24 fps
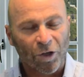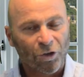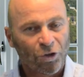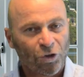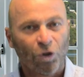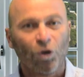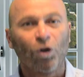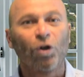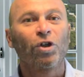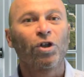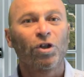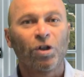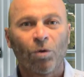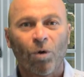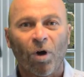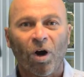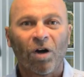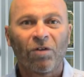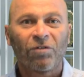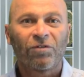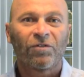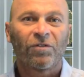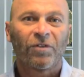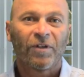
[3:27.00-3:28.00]
turn you
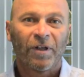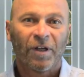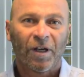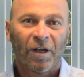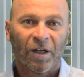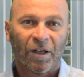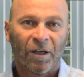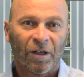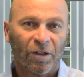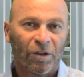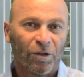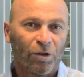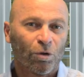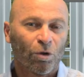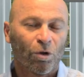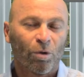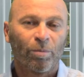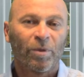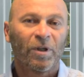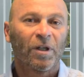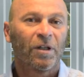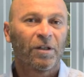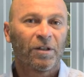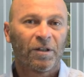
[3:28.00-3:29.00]
off in your
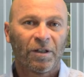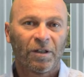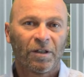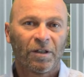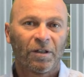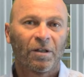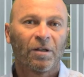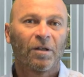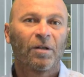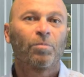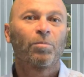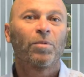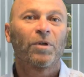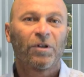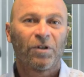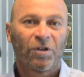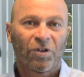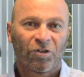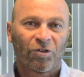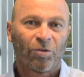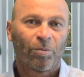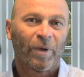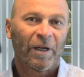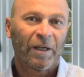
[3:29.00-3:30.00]
ability to
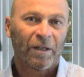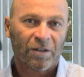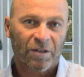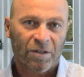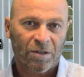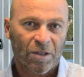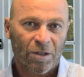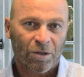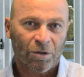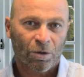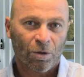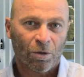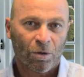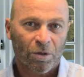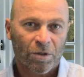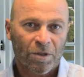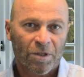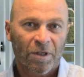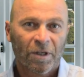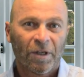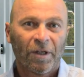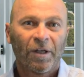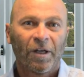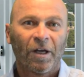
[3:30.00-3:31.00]
participate in
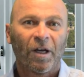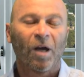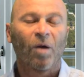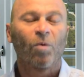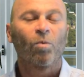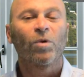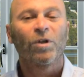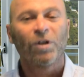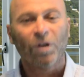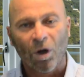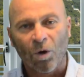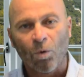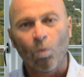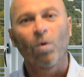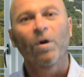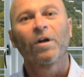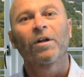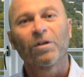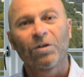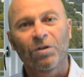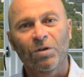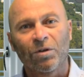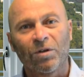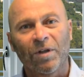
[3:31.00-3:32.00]
C-Talks. We don't
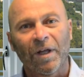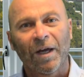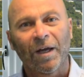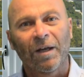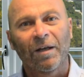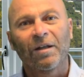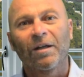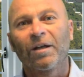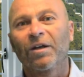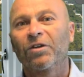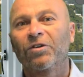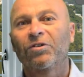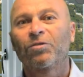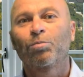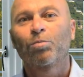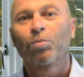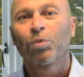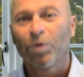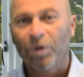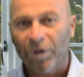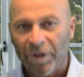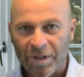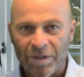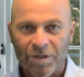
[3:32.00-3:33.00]
want to do that. It's
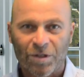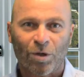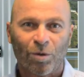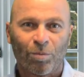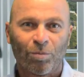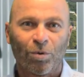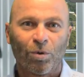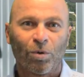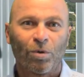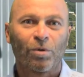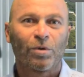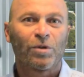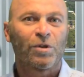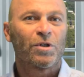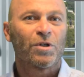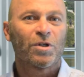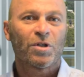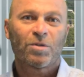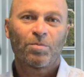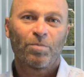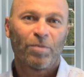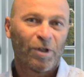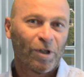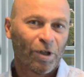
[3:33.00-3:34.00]
pretty simple.
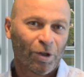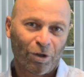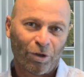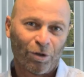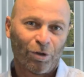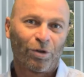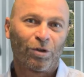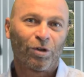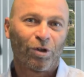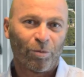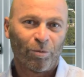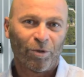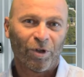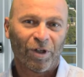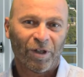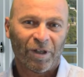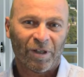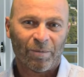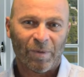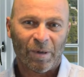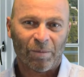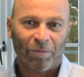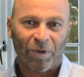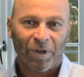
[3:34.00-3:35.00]
Just be a good community
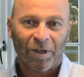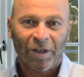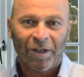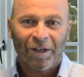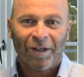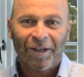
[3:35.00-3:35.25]
member.